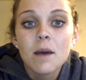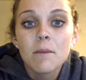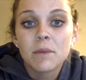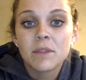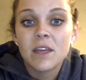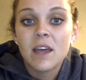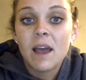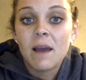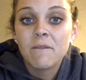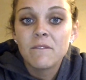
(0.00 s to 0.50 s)
but
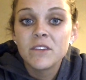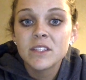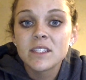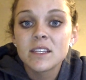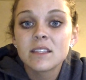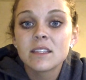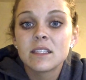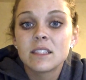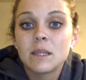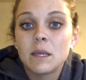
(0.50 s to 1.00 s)
the
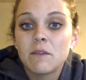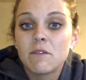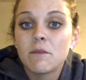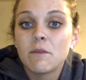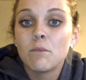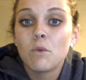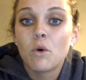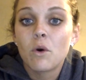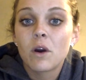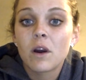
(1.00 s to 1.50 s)
emphasis is even
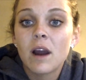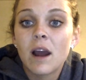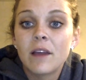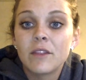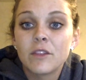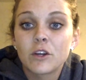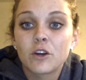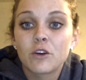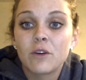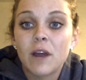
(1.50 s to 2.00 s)
more
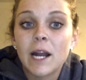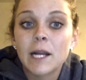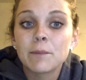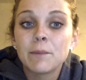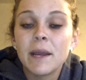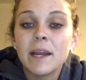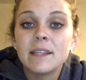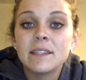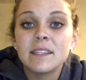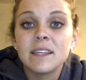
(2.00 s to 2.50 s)
on the correct
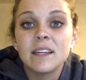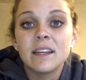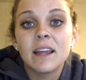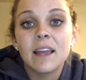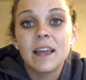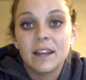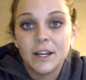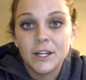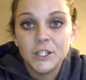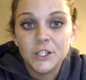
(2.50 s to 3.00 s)
pacing
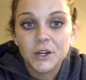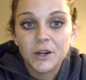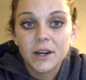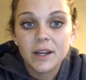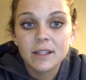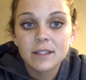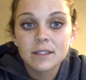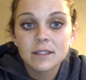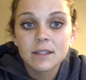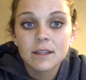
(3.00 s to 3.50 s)
and
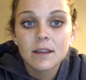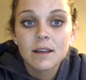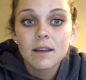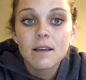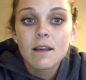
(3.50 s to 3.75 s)
endurance.